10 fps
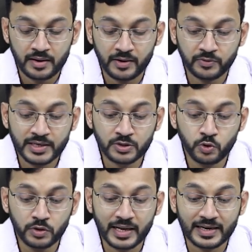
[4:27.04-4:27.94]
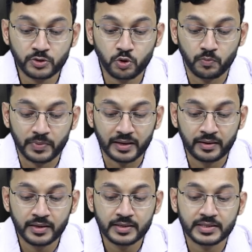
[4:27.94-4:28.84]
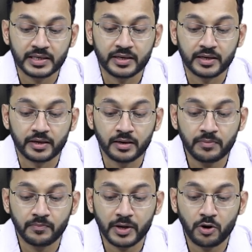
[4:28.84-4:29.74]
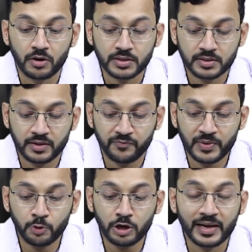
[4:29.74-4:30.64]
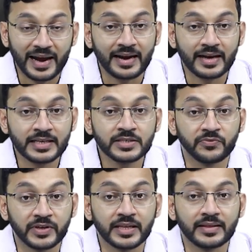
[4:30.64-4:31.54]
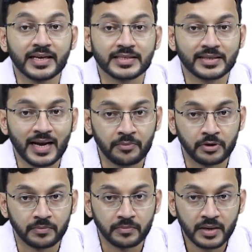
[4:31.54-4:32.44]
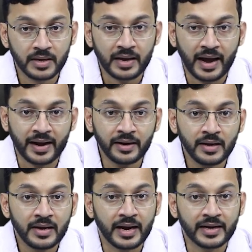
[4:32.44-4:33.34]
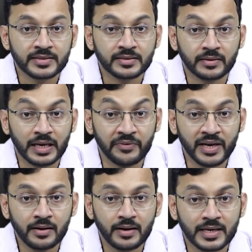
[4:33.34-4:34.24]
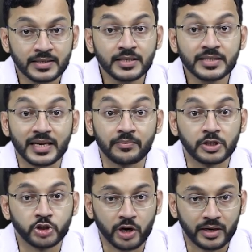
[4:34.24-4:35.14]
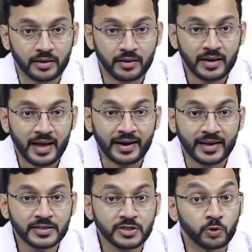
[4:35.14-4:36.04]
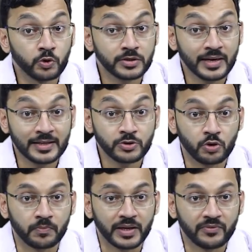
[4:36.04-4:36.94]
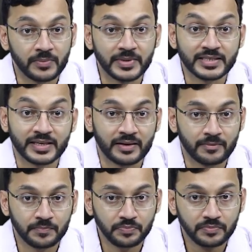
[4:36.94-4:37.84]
Now, there is no telescopy seen here because the femoral head is within the acetabulum and it is giving us a stable joint, and hence no telescopy will be seen.